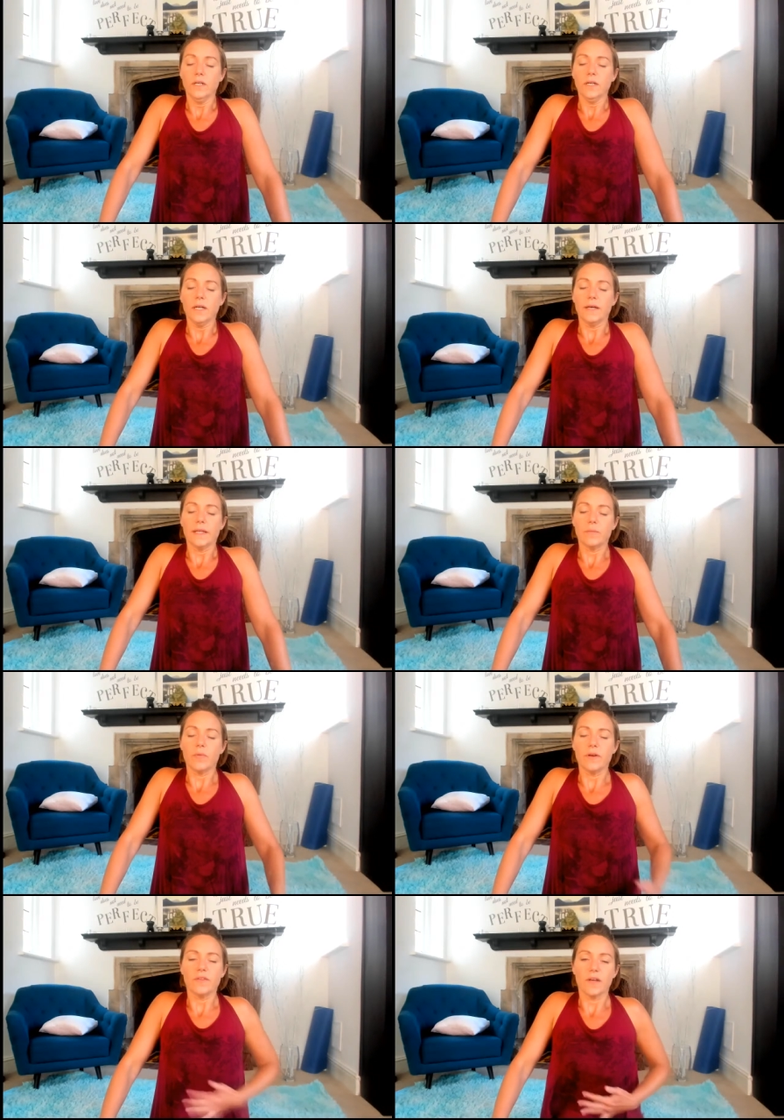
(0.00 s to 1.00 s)
allow that
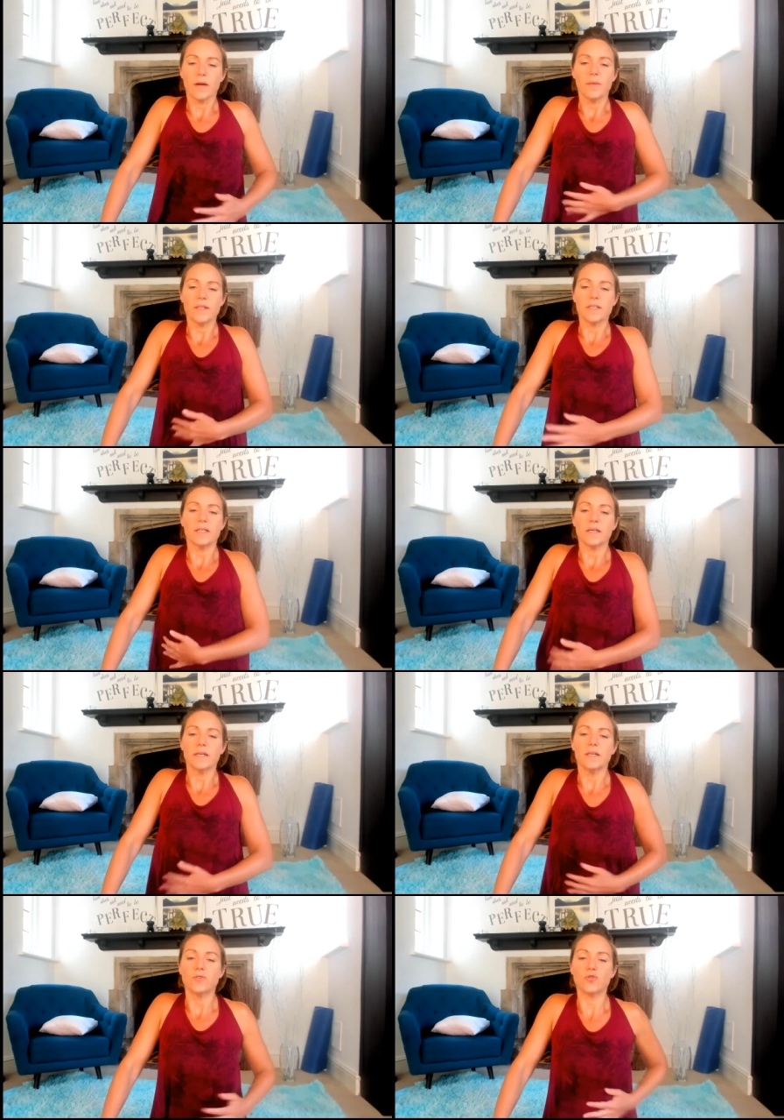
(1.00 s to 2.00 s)
breath to come into the
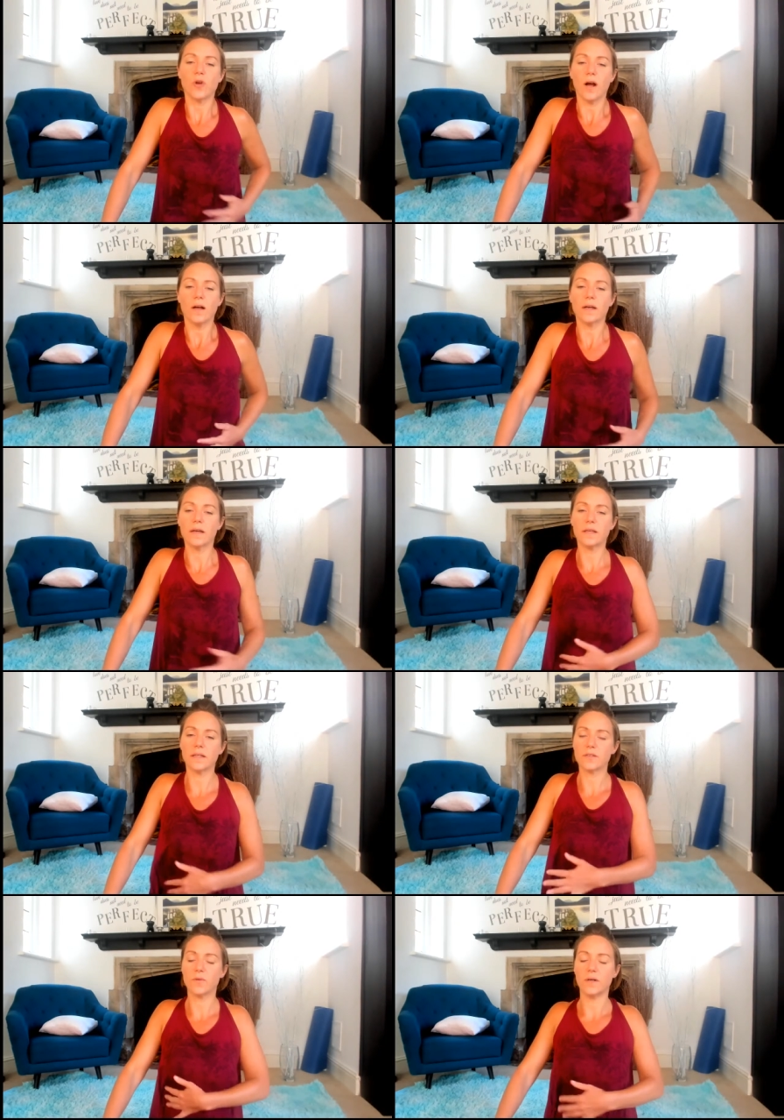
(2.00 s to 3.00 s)
trunk.
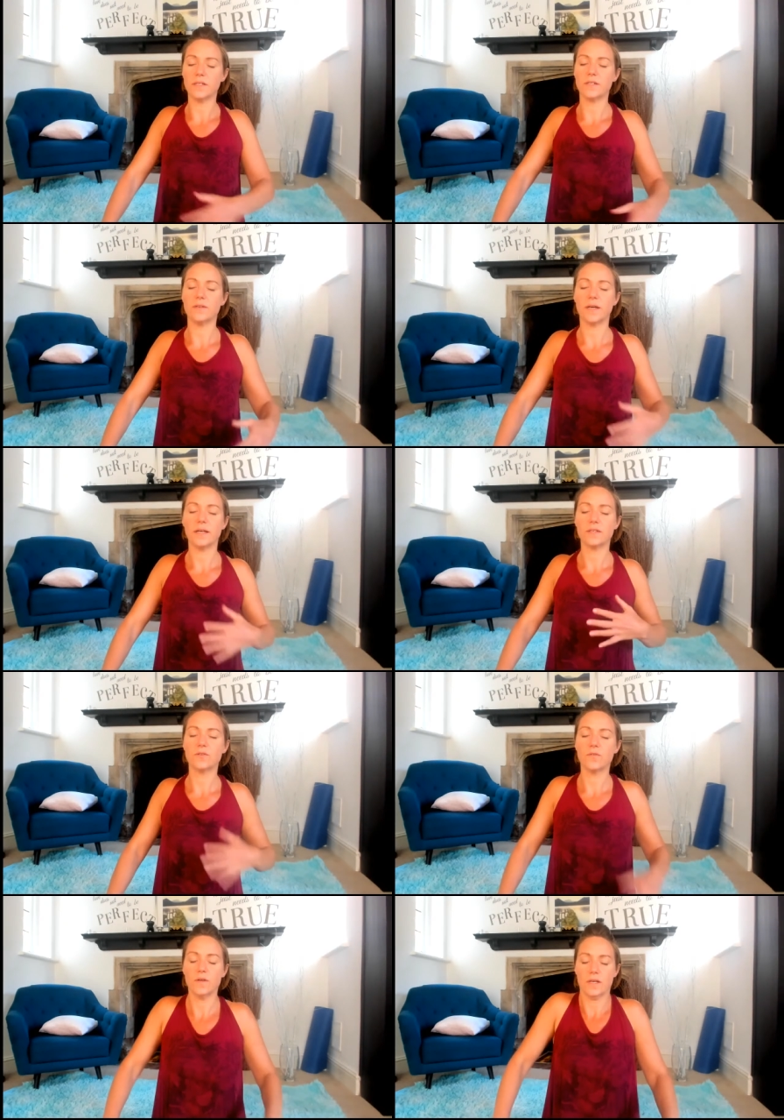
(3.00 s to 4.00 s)
That's why I do that.
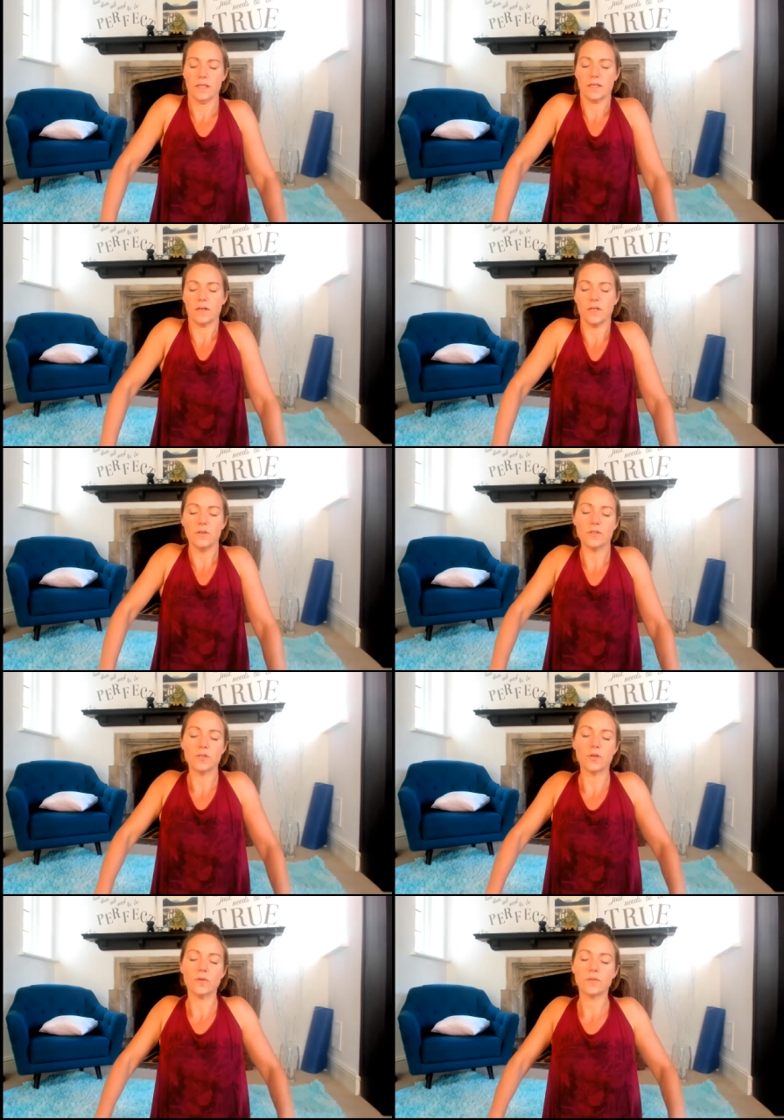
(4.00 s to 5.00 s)
So, and then I use the
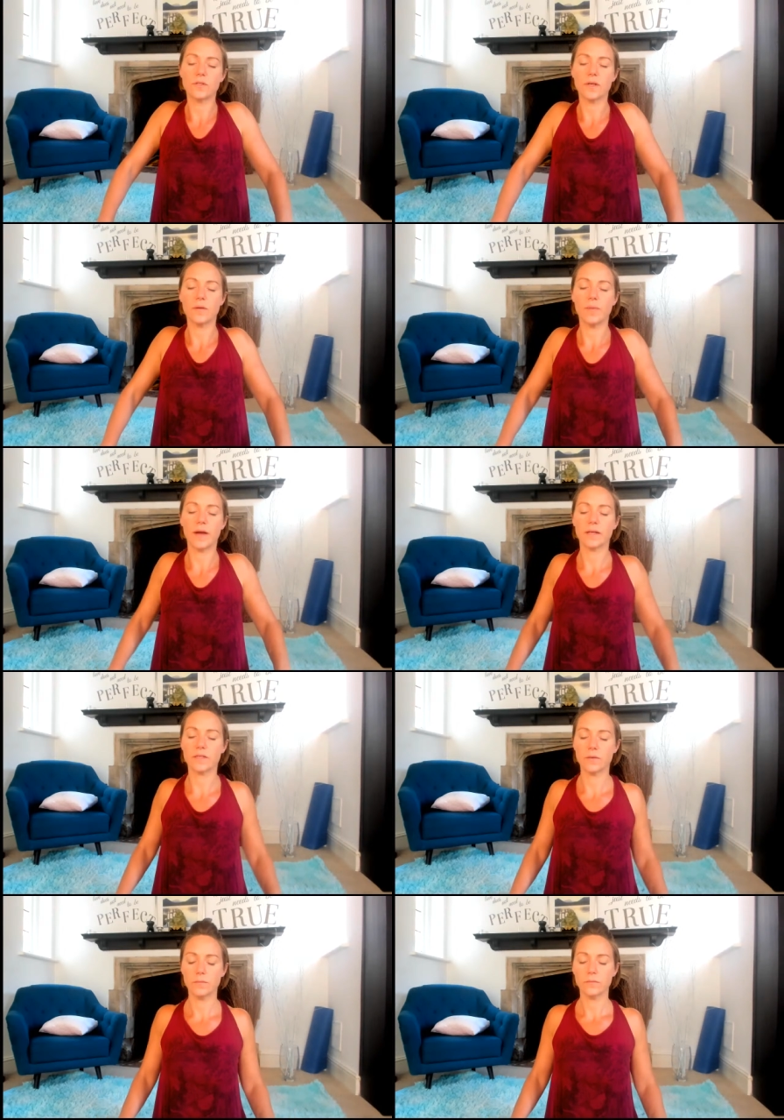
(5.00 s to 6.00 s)
shoulders to go back.
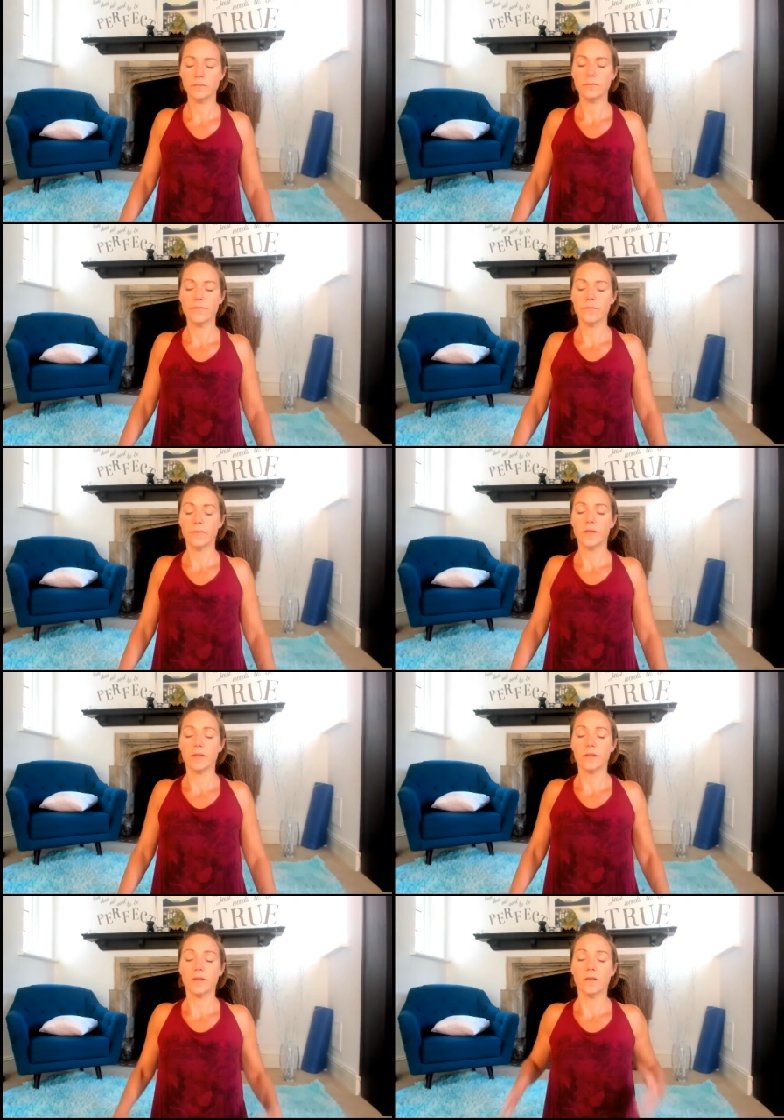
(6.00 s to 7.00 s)
So
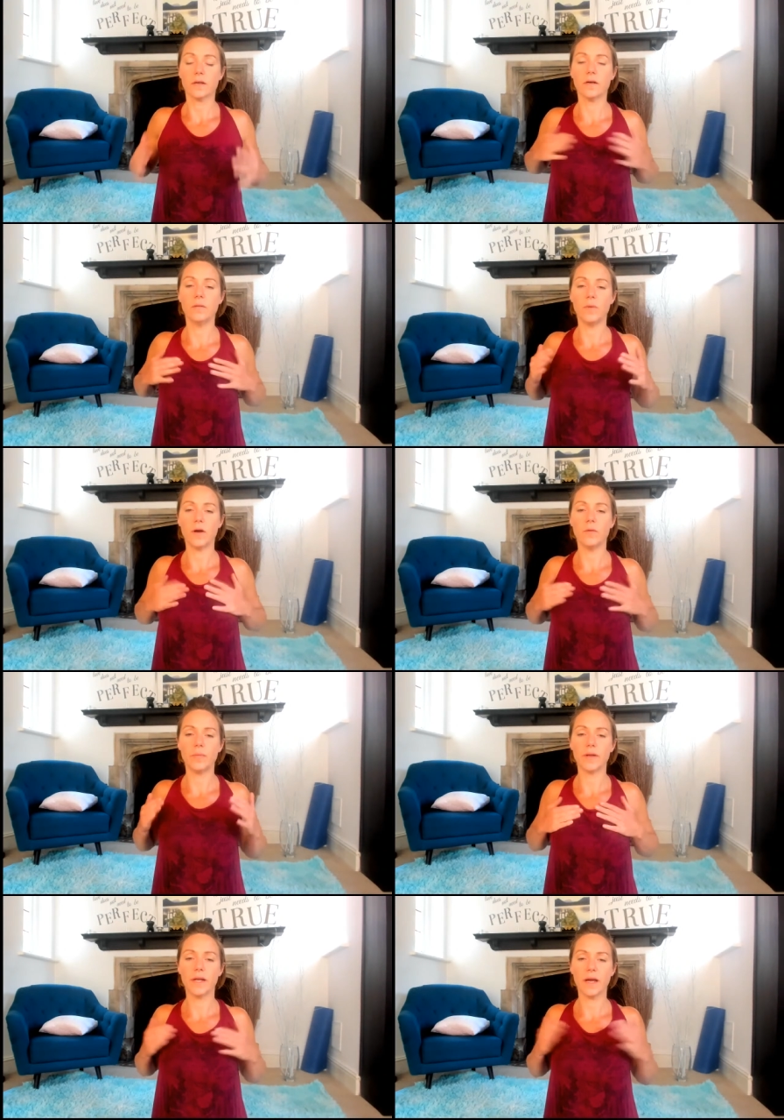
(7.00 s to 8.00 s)
I'm
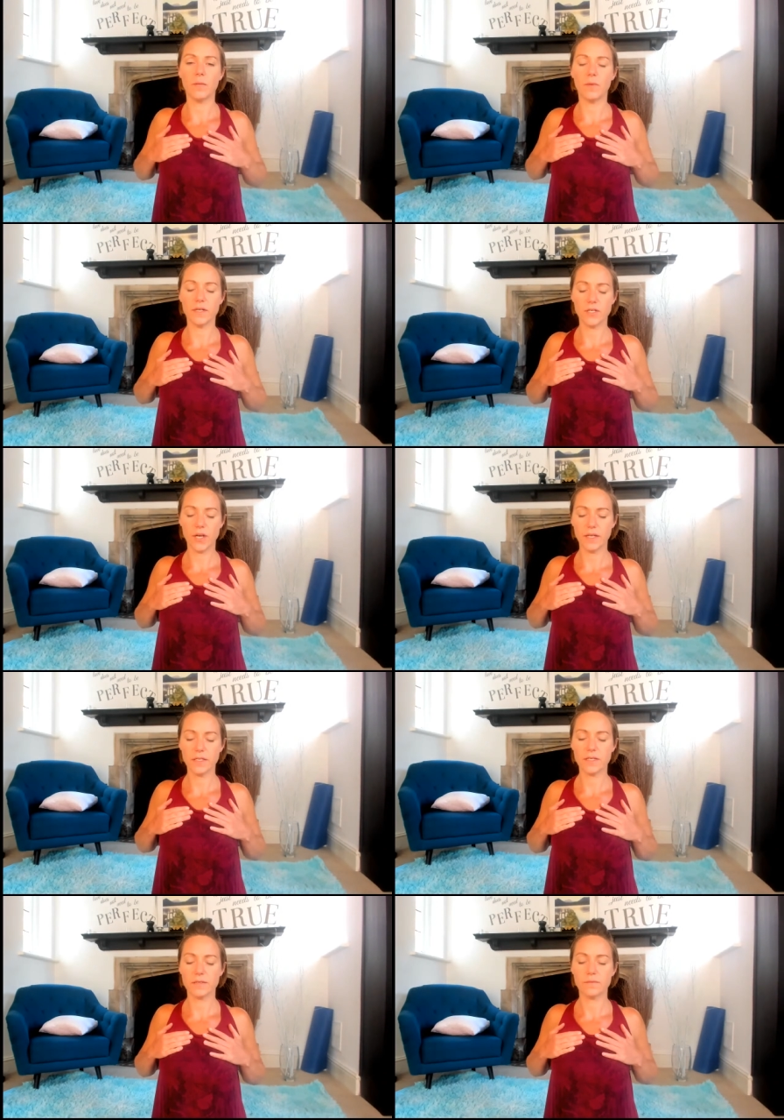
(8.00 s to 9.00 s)
opening up my
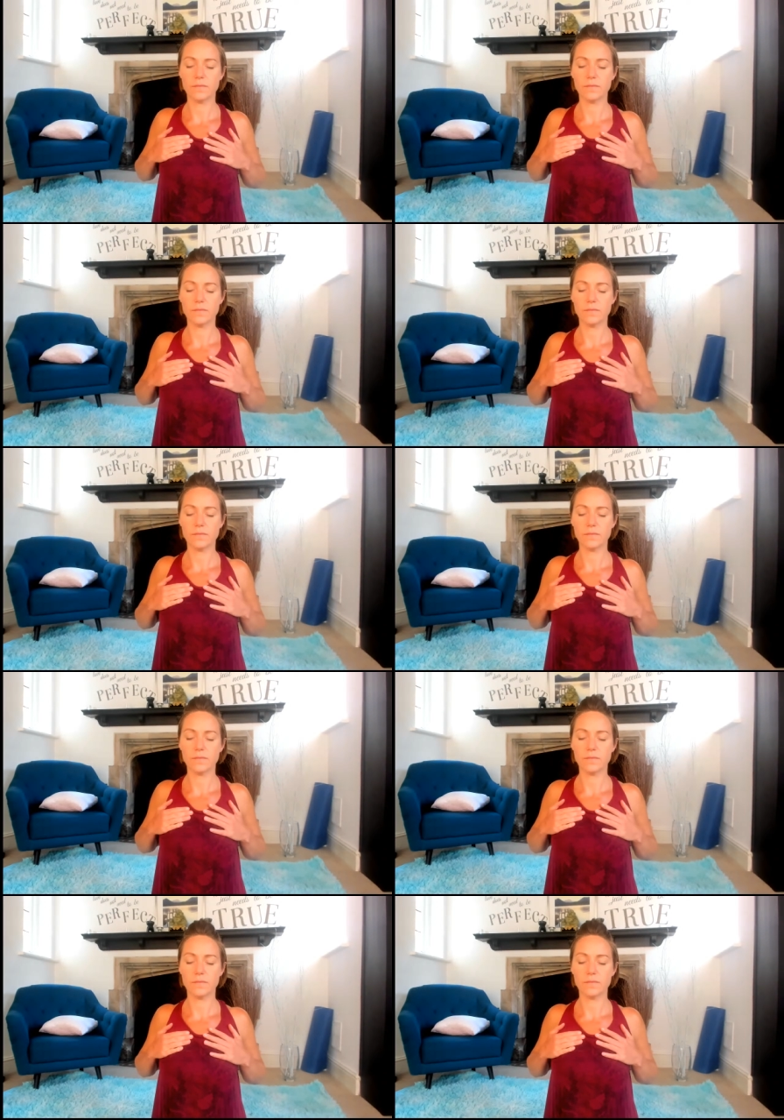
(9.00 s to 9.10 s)
chest.